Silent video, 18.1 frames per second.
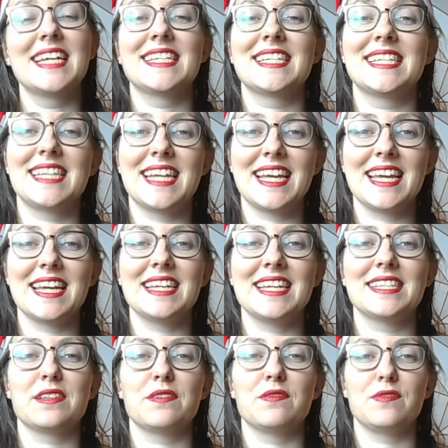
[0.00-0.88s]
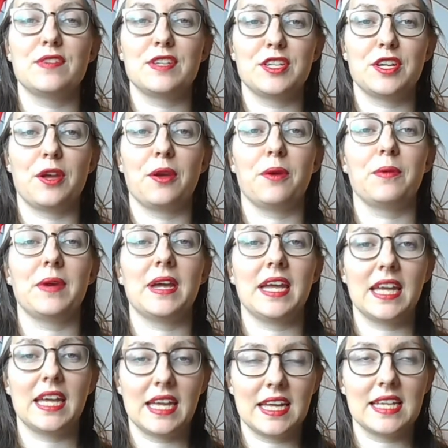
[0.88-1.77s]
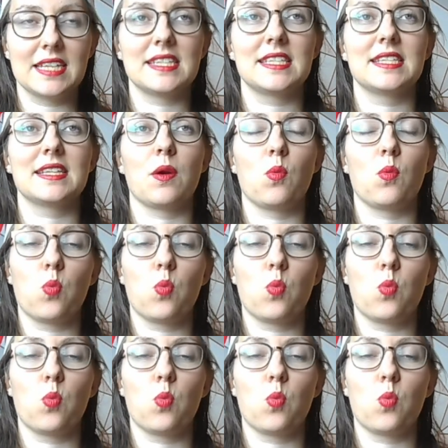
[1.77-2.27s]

Today's video is